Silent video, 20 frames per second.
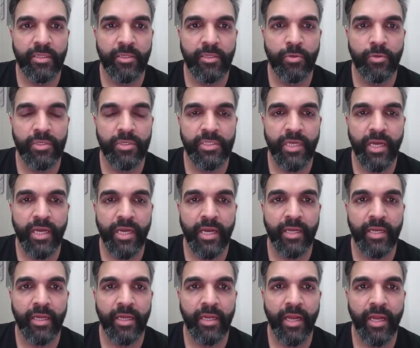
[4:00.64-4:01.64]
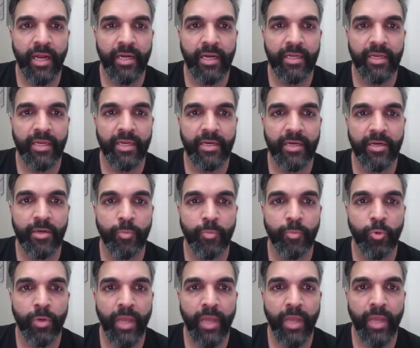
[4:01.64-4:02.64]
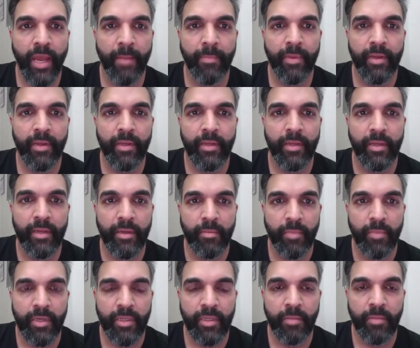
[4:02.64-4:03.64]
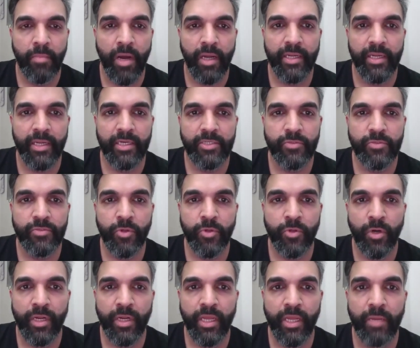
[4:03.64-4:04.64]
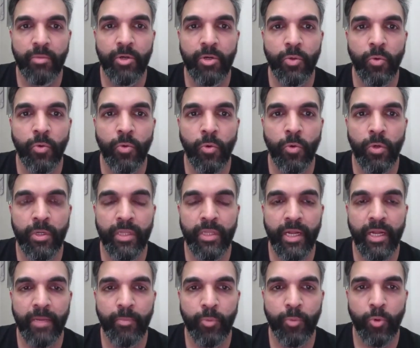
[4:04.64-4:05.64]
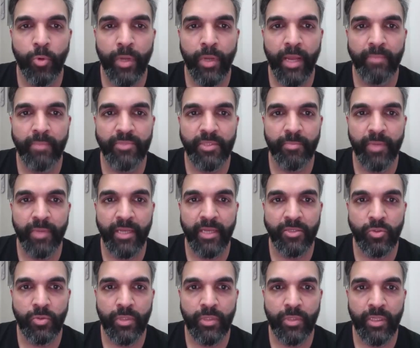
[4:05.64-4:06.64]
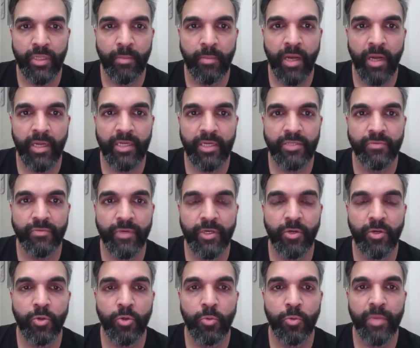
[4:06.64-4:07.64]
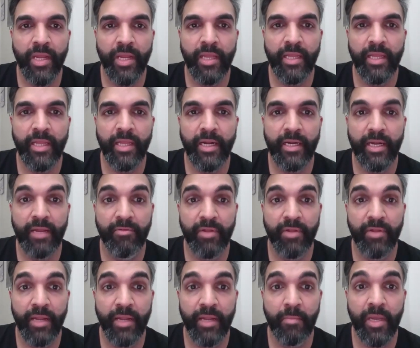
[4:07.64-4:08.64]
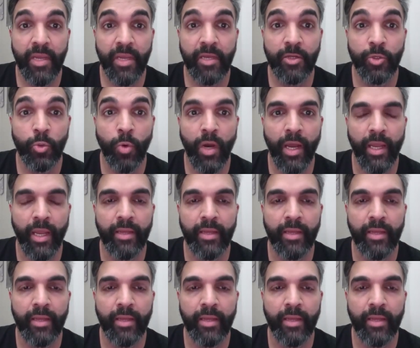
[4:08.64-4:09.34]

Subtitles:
USDINR had created a pro gap, but the markets were not able to hold that pro gap supply zone, and the markets went on to break that level and make a new high.